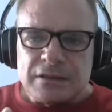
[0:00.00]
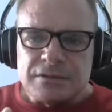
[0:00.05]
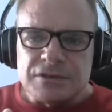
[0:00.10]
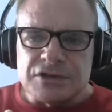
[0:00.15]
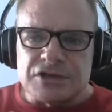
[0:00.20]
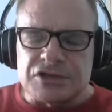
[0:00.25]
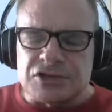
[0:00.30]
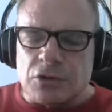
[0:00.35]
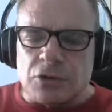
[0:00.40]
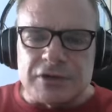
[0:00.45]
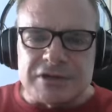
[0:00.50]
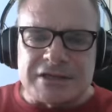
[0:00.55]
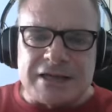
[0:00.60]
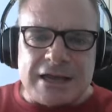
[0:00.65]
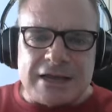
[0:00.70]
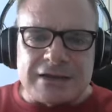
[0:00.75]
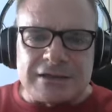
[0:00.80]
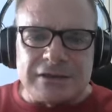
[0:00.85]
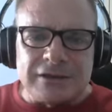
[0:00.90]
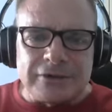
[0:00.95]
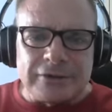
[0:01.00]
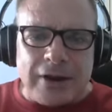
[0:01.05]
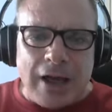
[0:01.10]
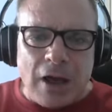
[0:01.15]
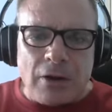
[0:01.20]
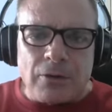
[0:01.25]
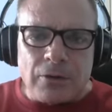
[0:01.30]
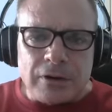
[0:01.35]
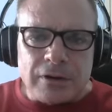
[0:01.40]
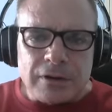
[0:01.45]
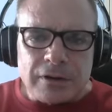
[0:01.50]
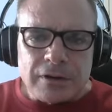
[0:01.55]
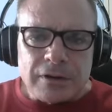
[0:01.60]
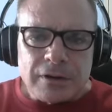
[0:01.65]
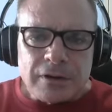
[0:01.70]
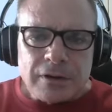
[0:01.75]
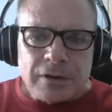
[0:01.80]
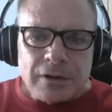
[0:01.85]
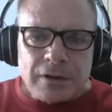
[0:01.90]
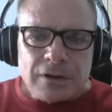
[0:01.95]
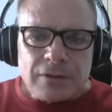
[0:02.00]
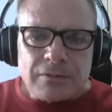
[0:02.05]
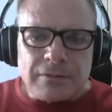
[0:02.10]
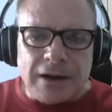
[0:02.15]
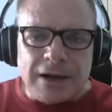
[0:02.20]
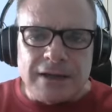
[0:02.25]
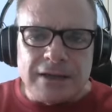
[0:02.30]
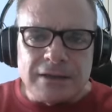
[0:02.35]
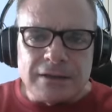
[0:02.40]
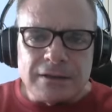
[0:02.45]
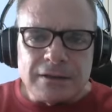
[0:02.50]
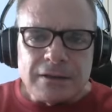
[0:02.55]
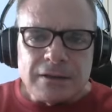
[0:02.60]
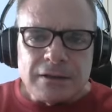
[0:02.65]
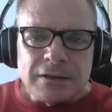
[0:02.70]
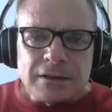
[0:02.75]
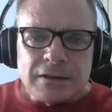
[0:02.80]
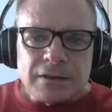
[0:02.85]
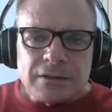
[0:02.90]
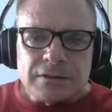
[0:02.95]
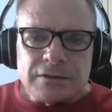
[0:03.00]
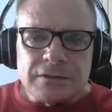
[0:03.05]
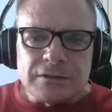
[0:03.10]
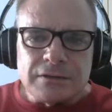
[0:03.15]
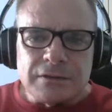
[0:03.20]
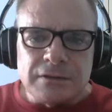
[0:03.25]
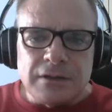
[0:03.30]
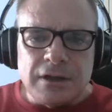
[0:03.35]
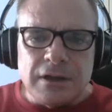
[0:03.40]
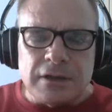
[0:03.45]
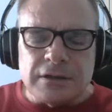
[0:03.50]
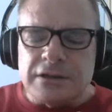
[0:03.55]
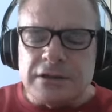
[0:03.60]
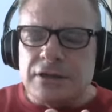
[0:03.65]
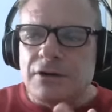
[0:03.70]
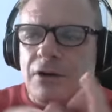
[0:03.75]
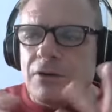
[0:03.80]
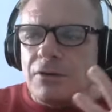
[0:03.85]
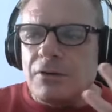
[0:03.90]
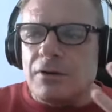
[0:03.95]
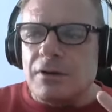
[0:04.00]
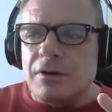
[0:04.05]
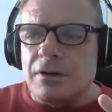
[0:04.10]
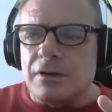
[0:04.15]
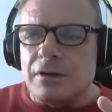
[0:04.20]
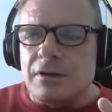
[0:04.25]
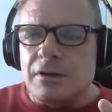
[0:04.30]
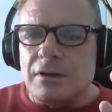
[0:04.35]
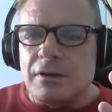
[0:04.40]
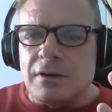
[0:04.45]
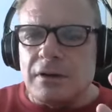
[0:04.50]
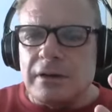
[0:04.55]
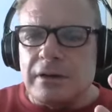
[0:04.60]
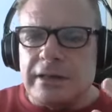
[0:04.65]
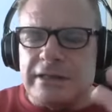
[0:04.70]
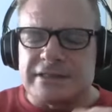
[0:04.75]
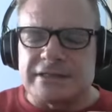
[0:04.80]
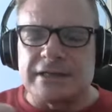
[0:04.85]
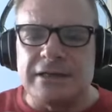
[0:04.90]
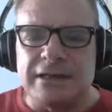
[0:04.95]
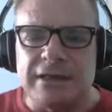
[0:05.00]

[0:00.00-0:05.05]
Stores get cleared out, right? Uh, you know, it's a,